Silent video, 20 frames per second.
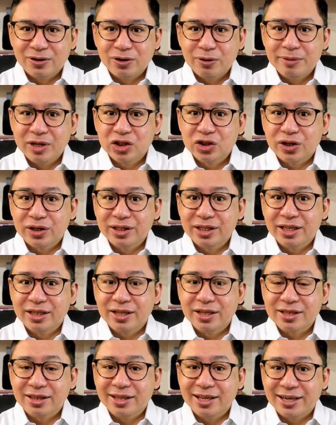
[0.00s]
the commission
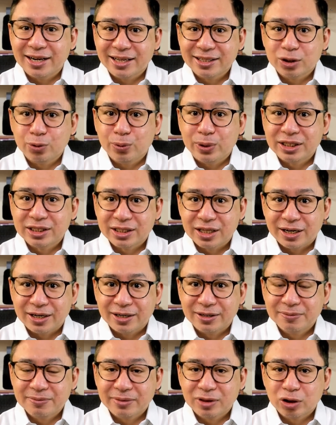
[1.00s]
did not direct
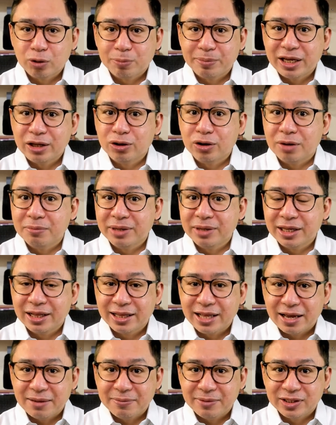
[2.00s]
Twinstar to pay
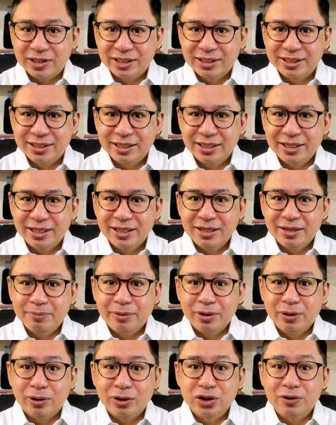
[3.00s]
nominal damages
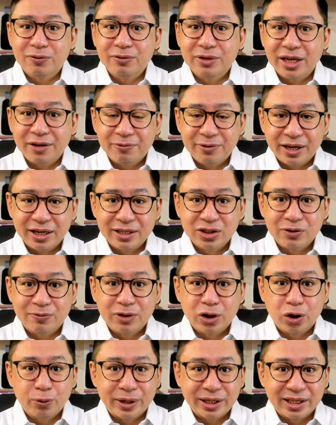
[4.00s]
because of the effects
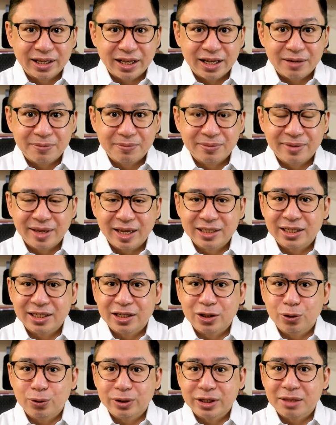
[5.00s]
of the quitclaim
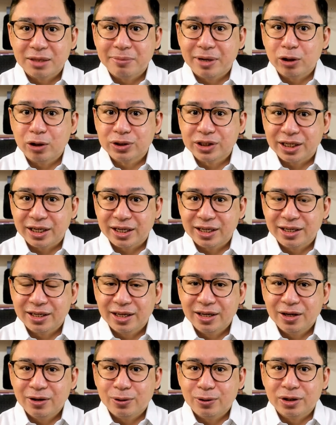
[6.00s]
executed by Jose
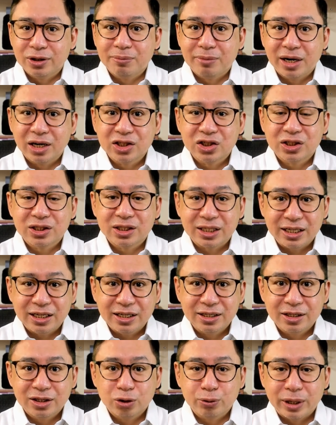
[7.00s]
on March
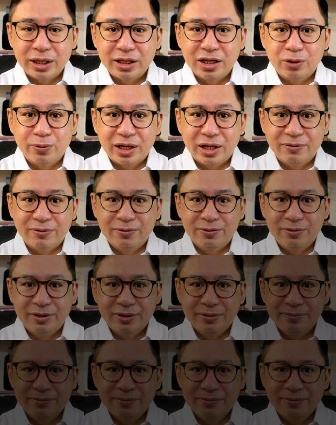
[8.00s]
3, 2012.